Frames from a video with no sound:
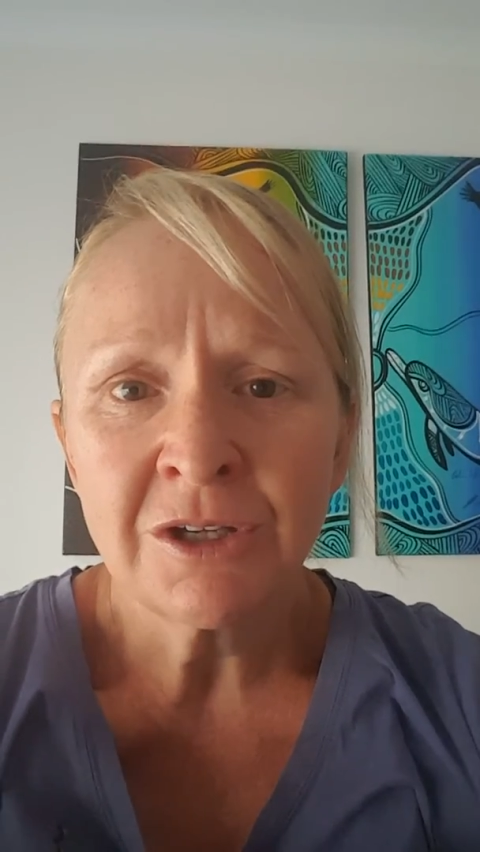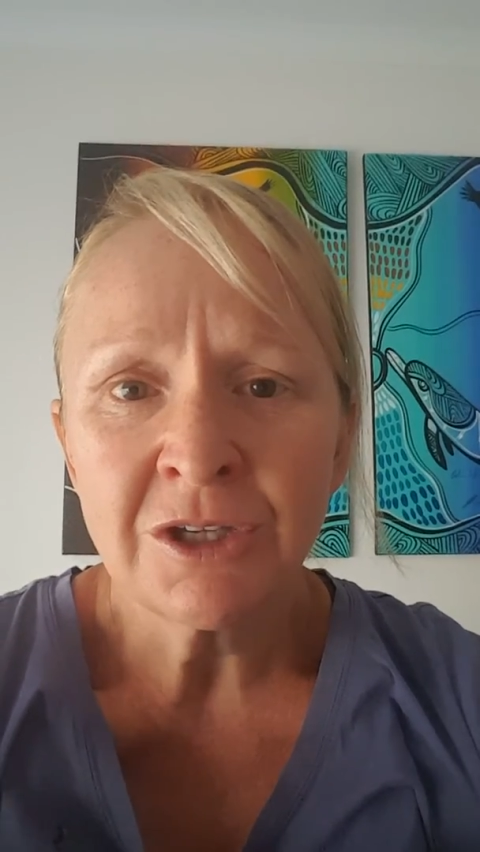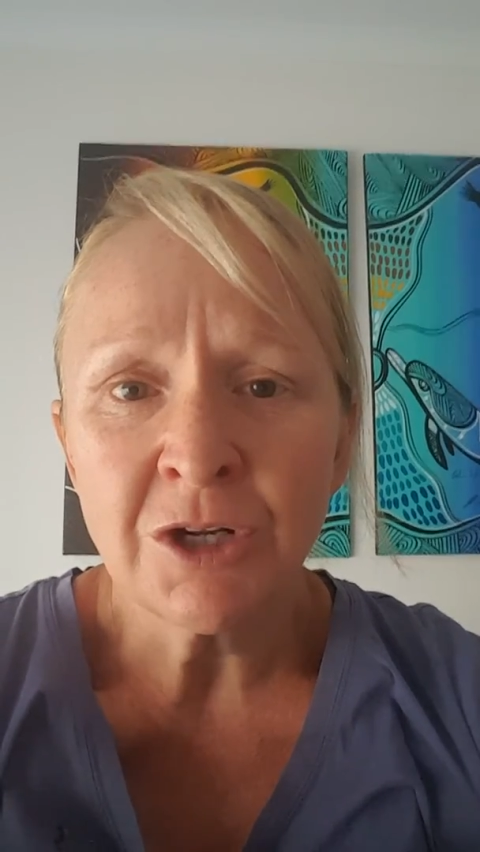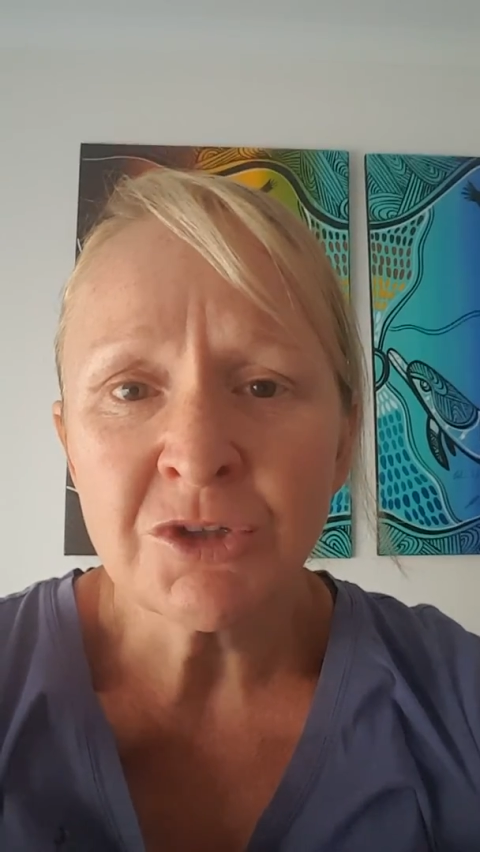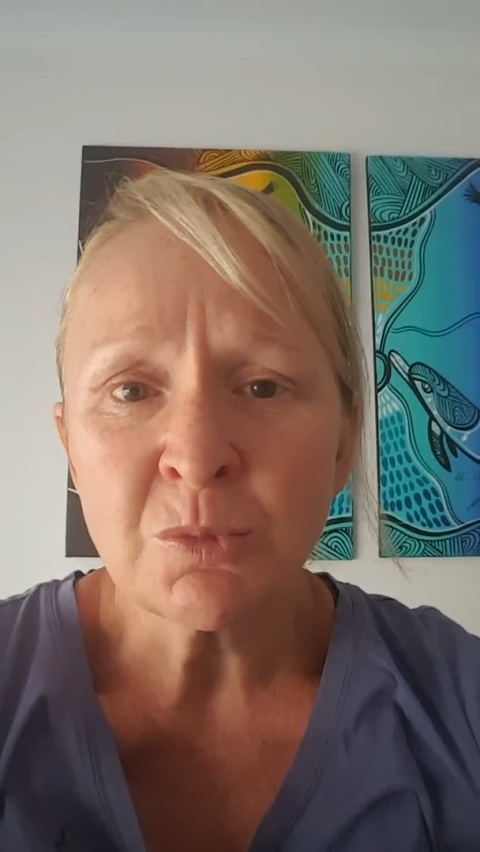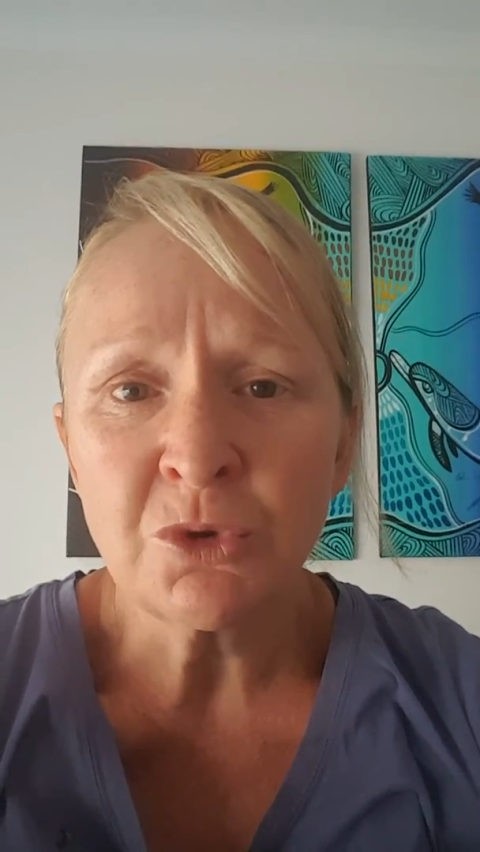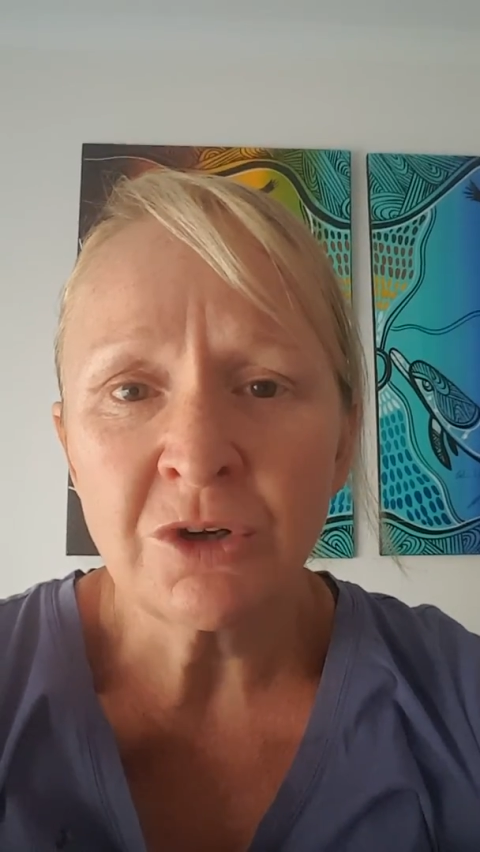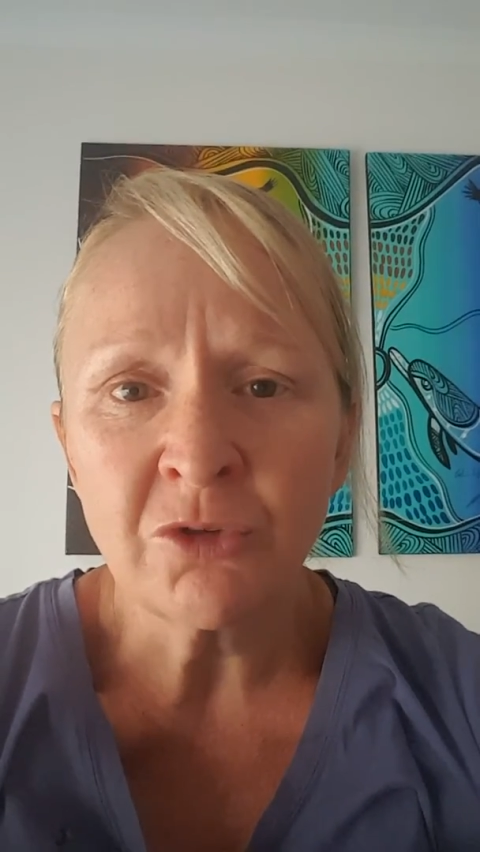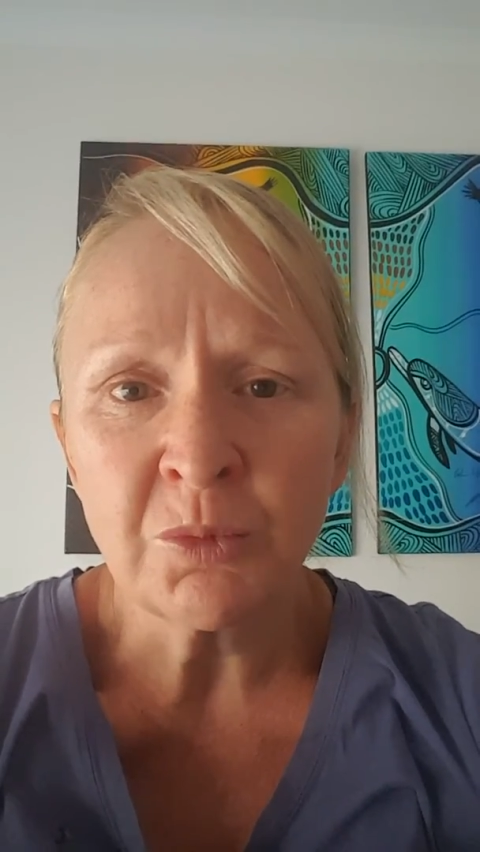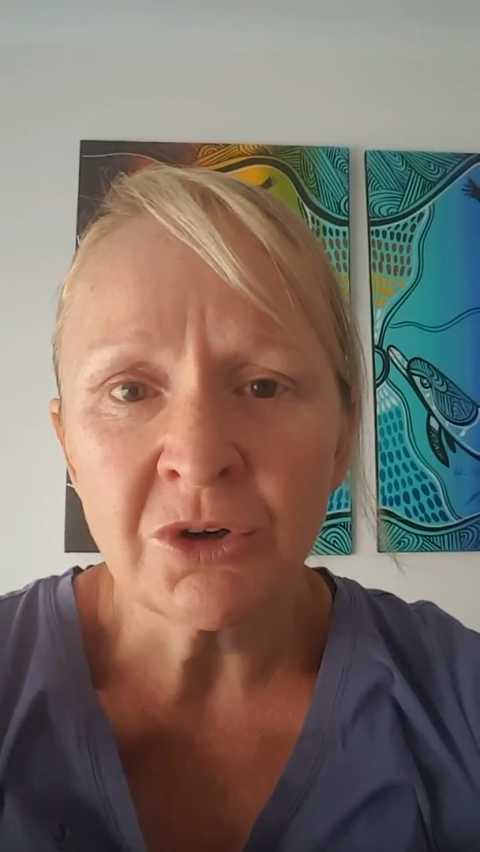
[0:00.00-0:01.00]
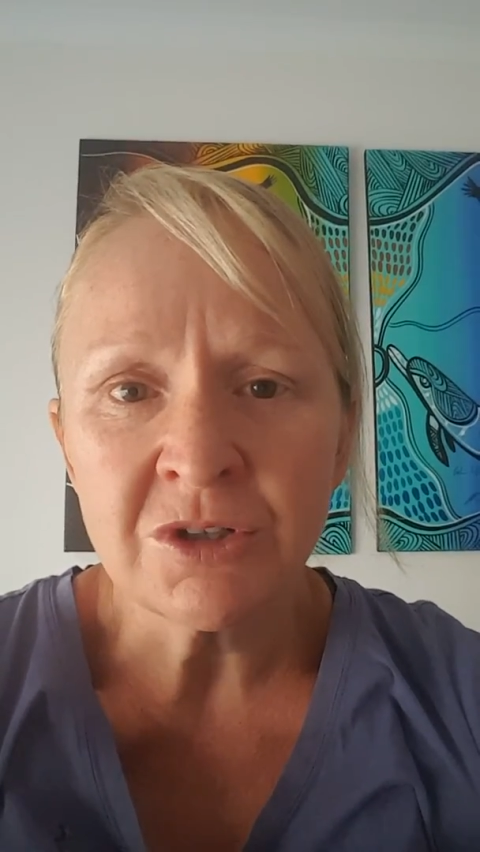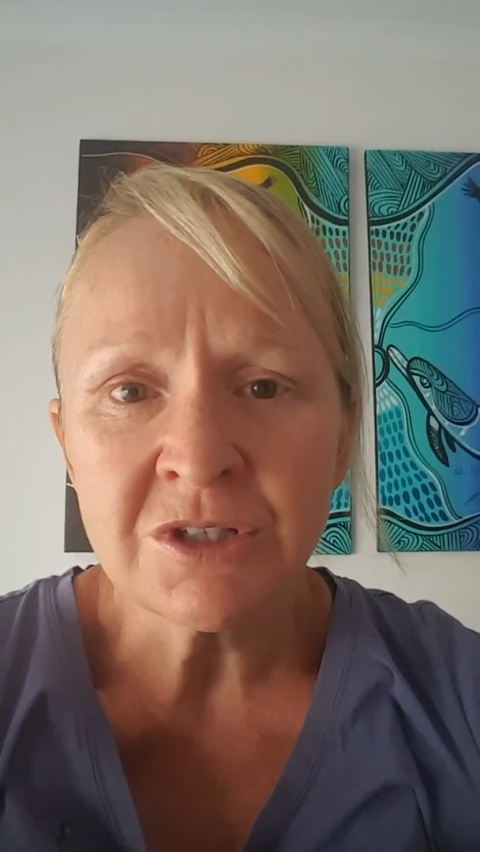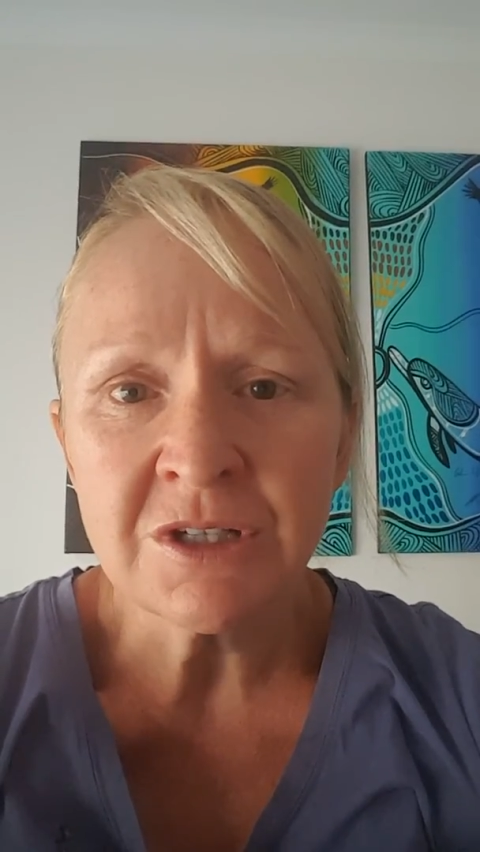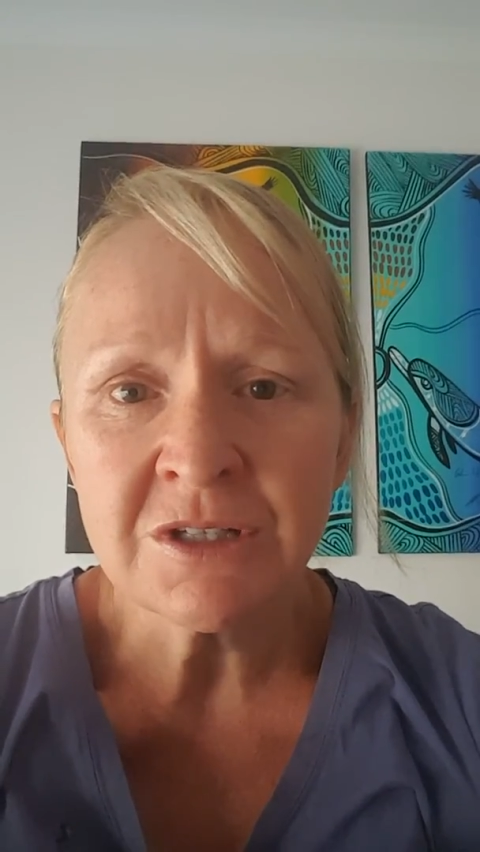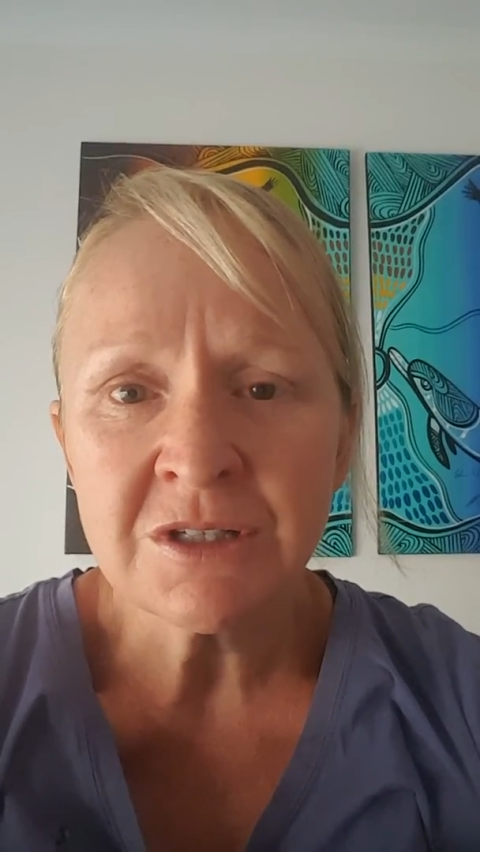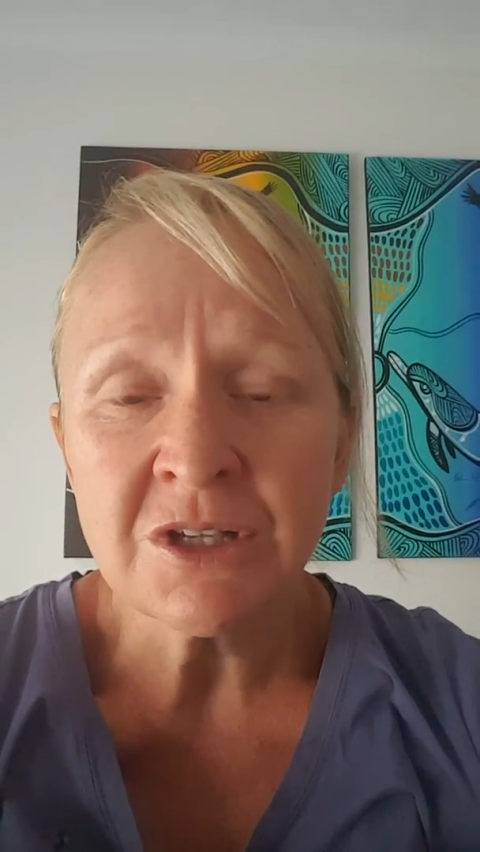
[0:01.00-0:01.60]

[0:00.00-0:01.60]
It's a beautiful process,